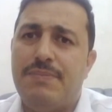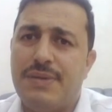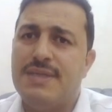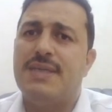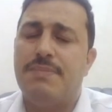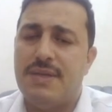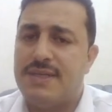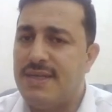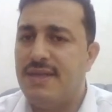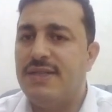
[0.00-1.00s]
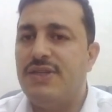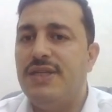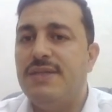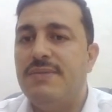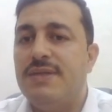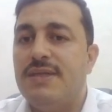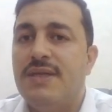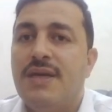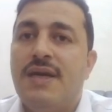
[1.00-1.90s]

principles in the treatment,